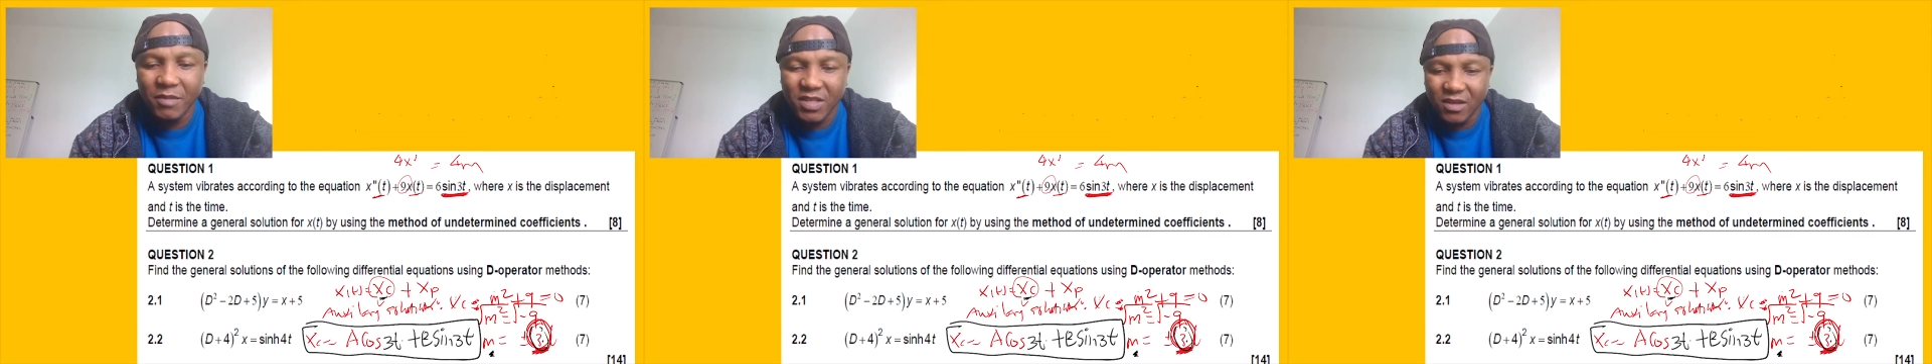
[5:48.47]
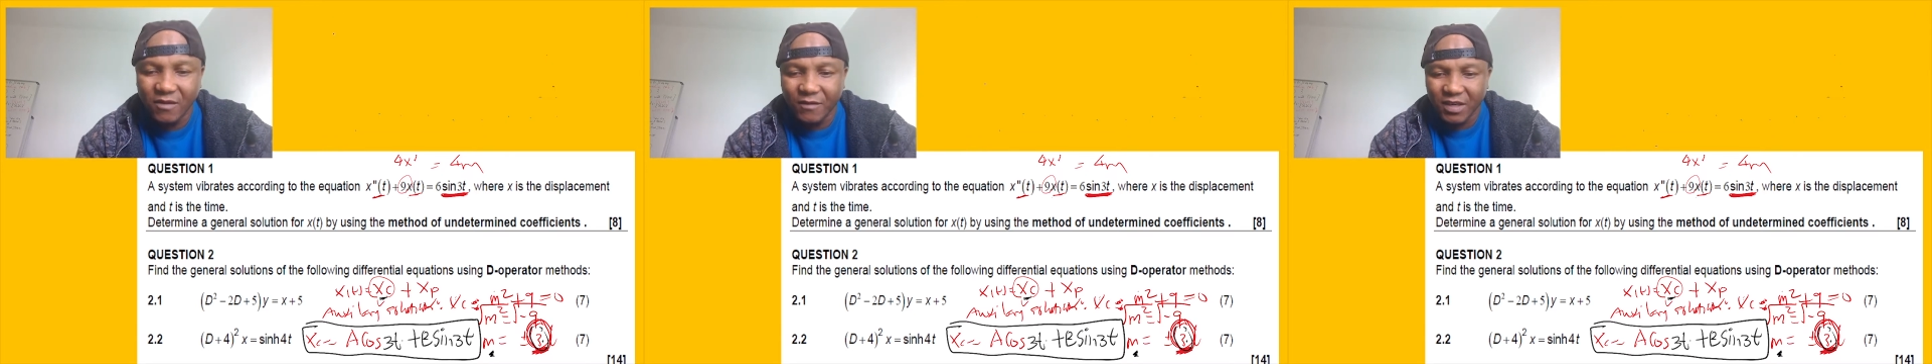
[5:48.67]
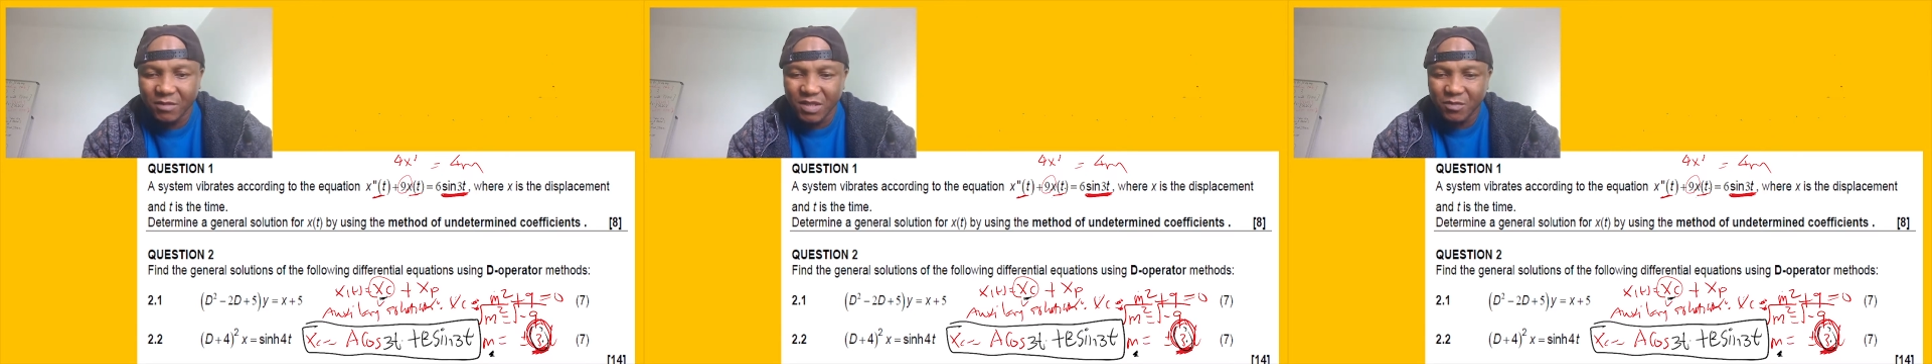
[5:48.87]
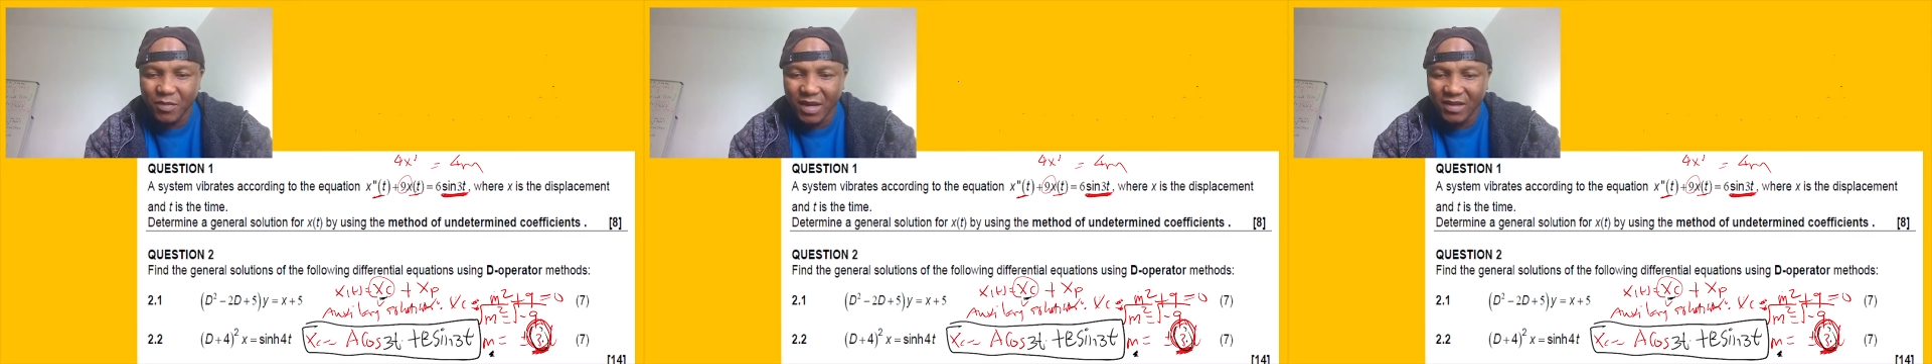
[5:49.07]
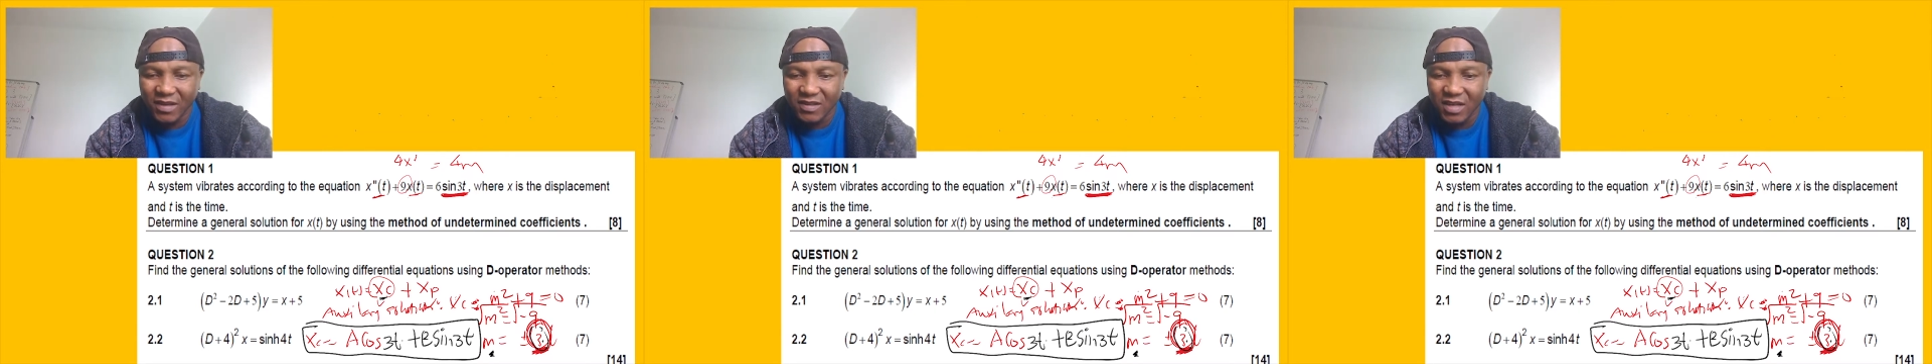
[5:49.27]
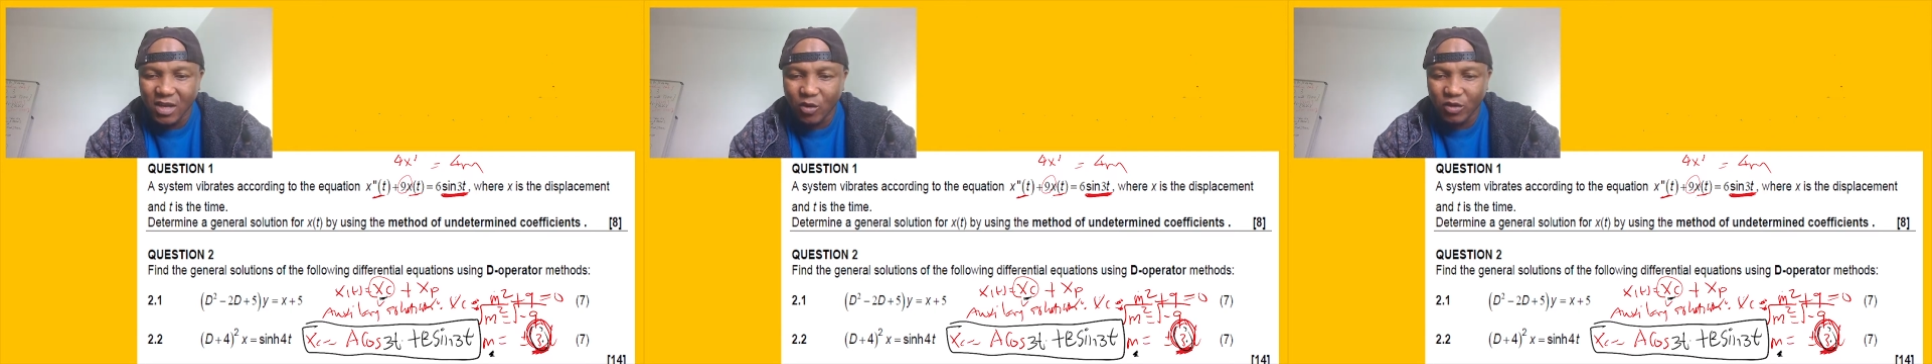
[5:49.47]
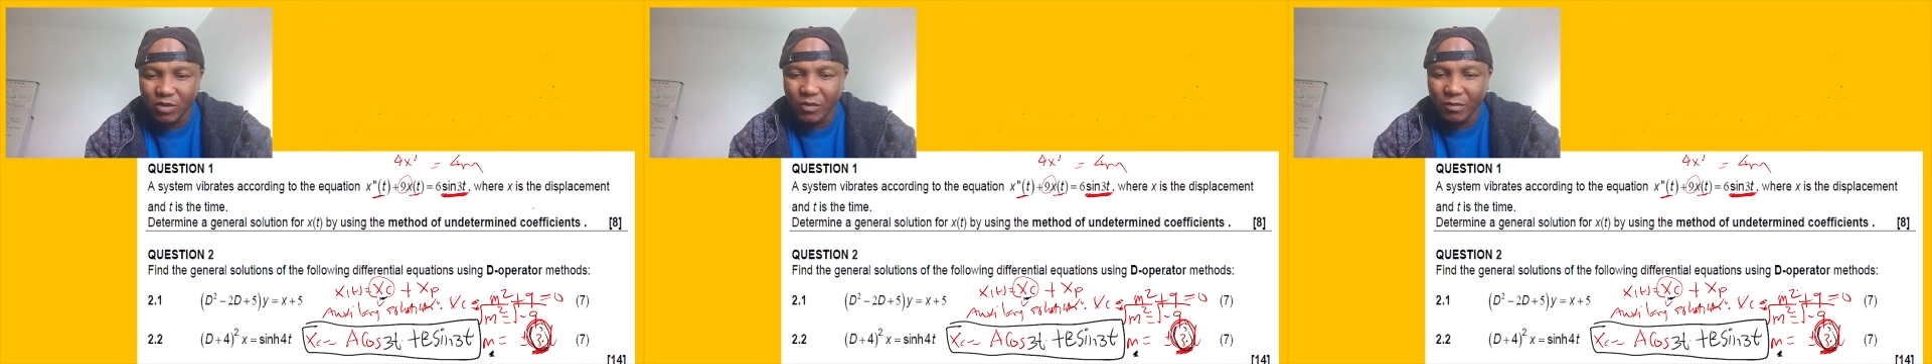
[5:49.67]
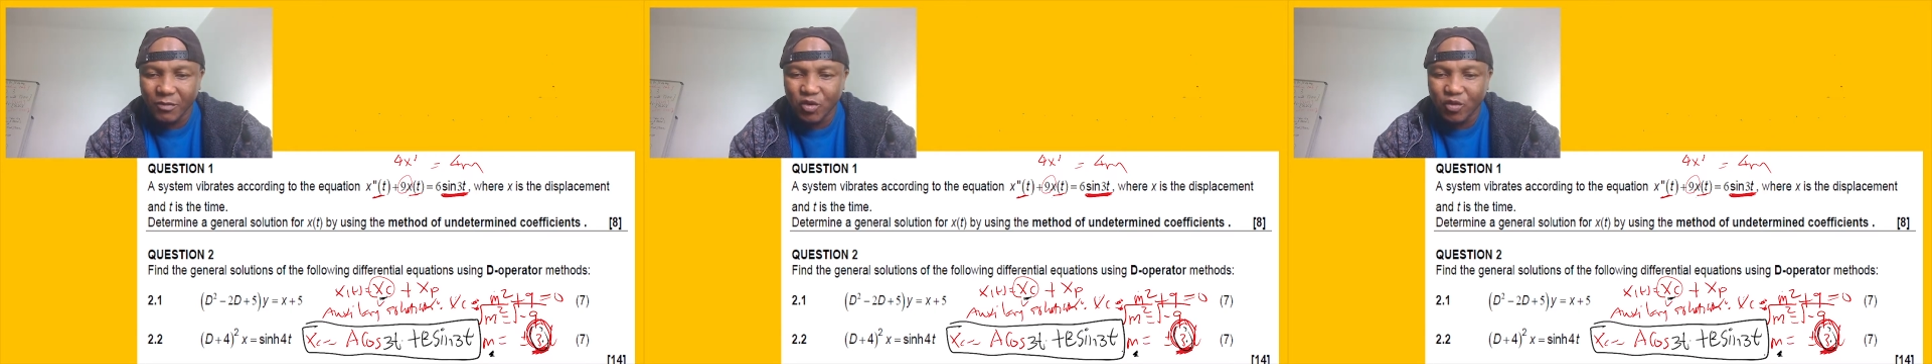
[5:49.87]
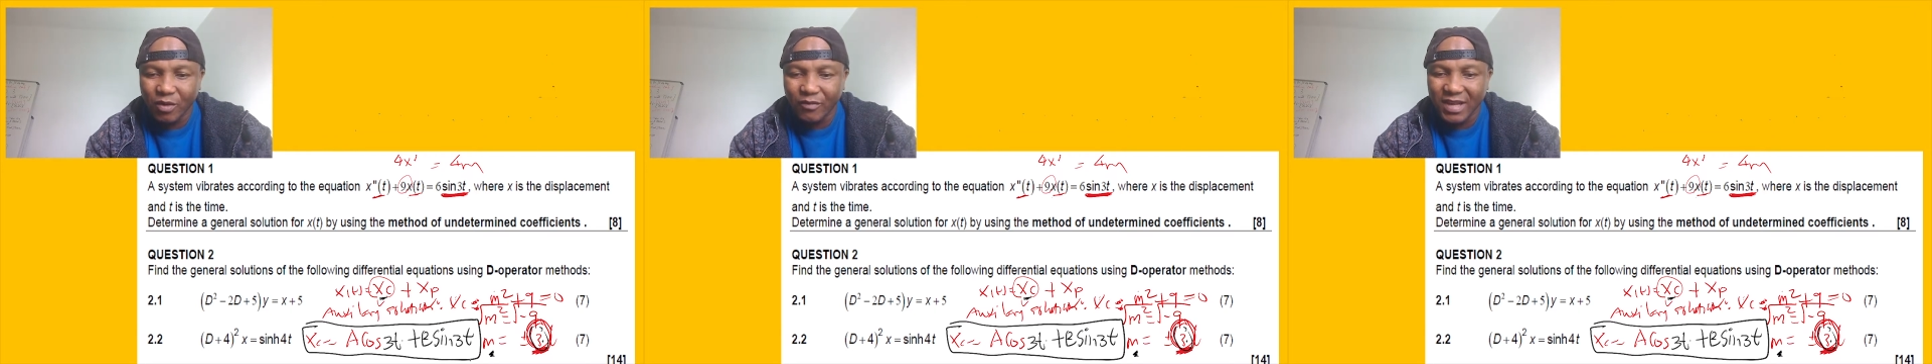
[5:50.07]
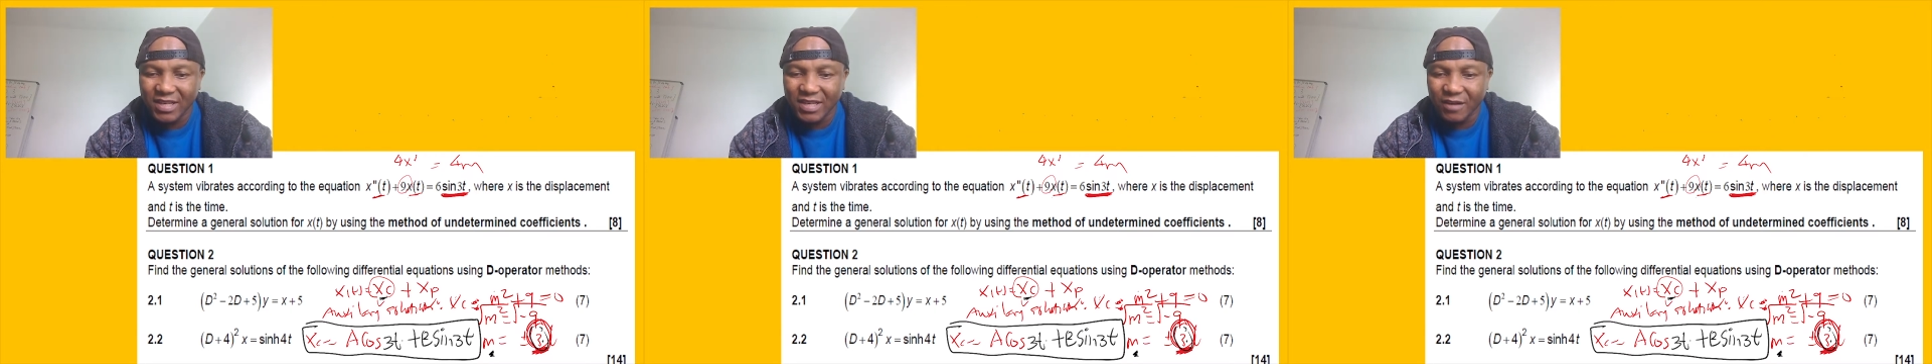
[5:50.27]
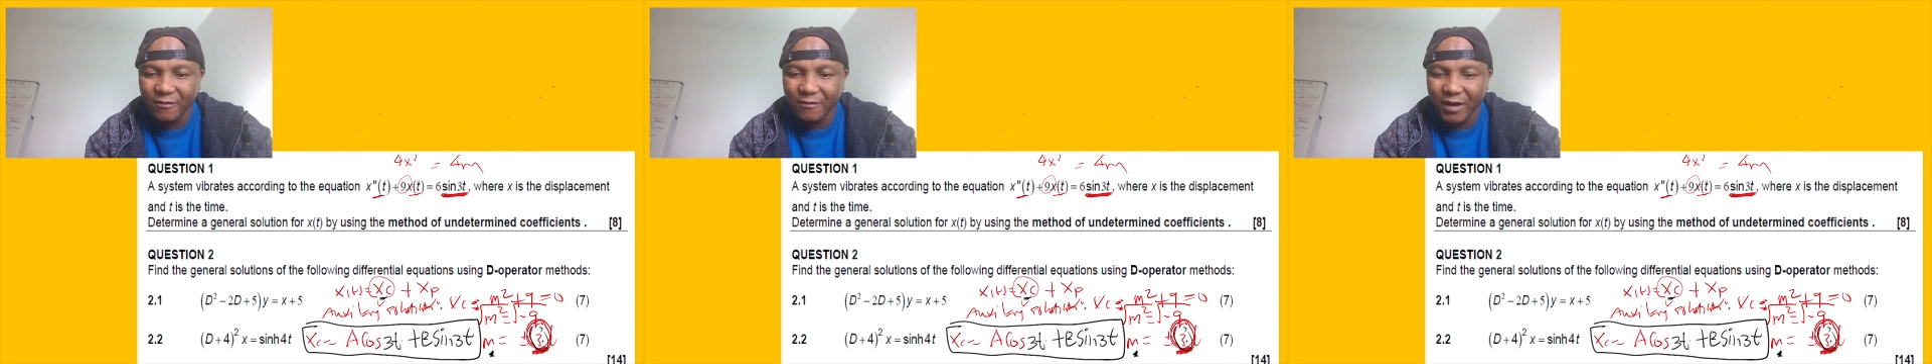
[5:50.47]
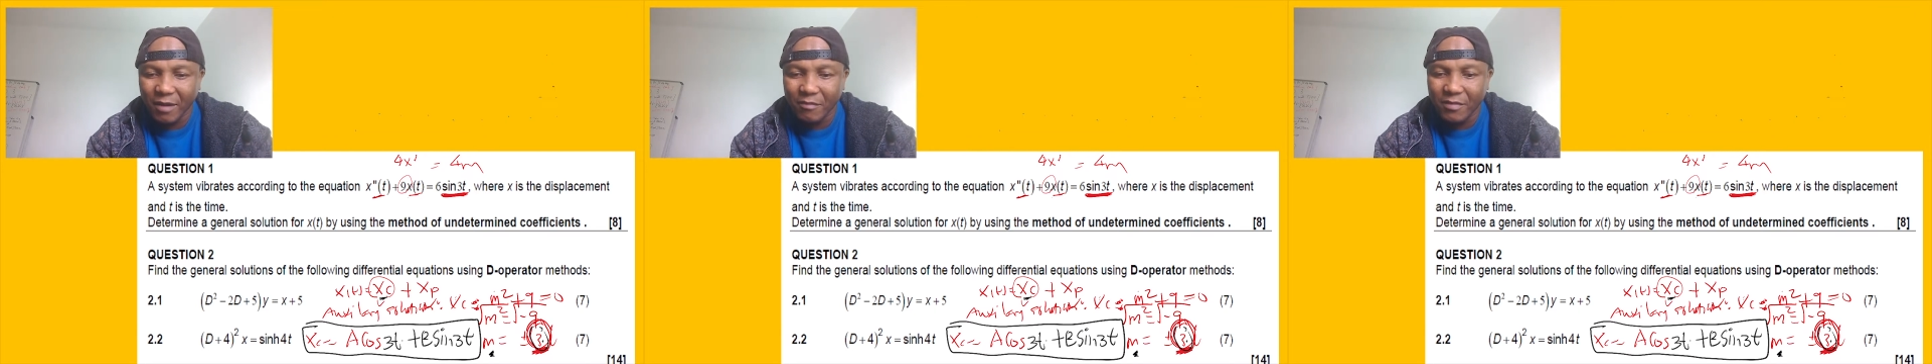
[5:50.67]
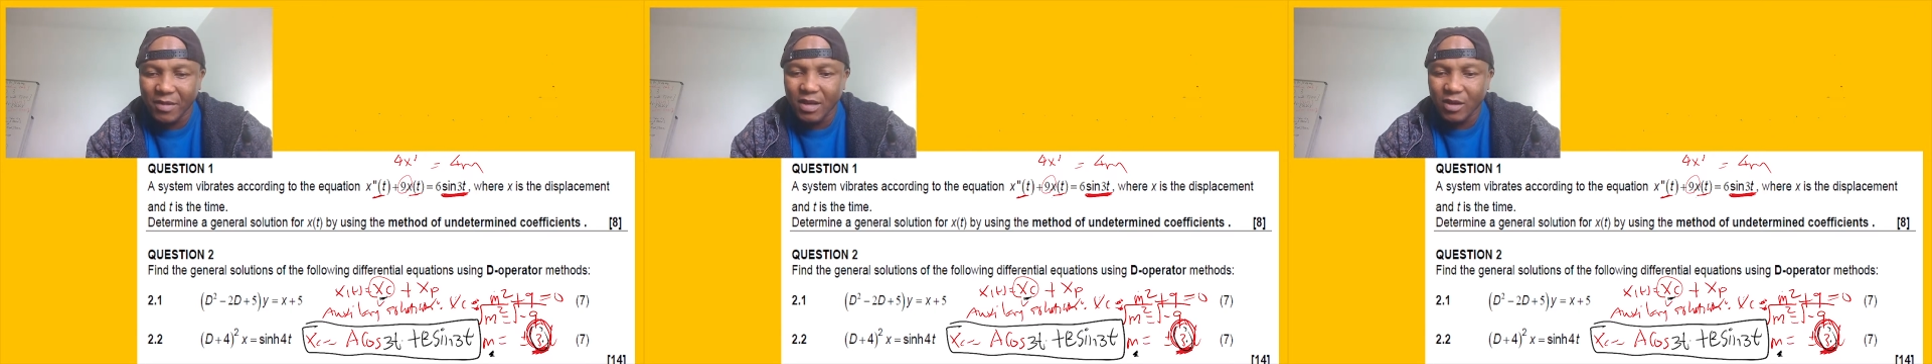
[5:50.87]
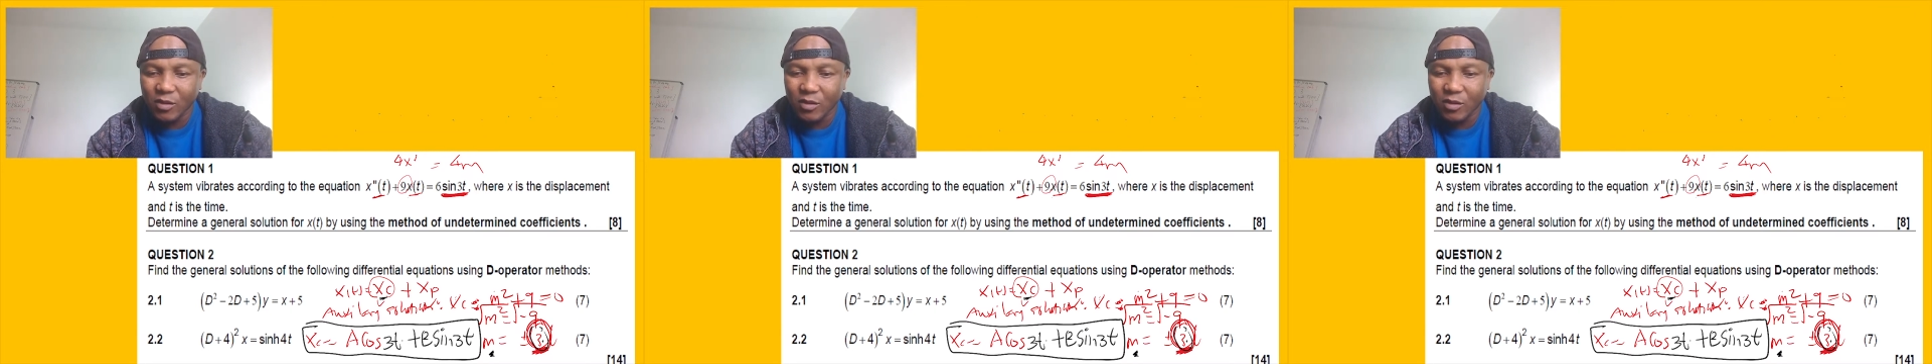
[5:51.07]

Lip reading: Let me see if it's my space, because I want to be sure I write it in front.